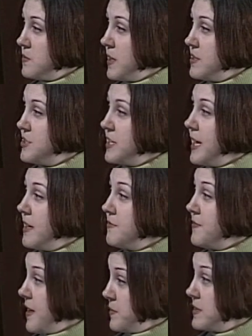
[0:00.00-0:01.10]
We educate
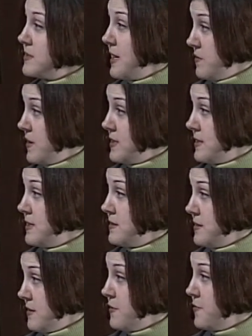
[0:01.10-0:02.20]
families and residents
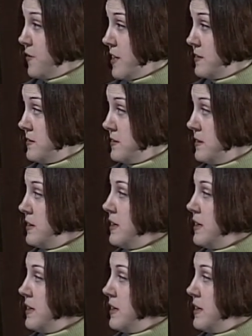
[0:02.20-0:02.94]
and their friends.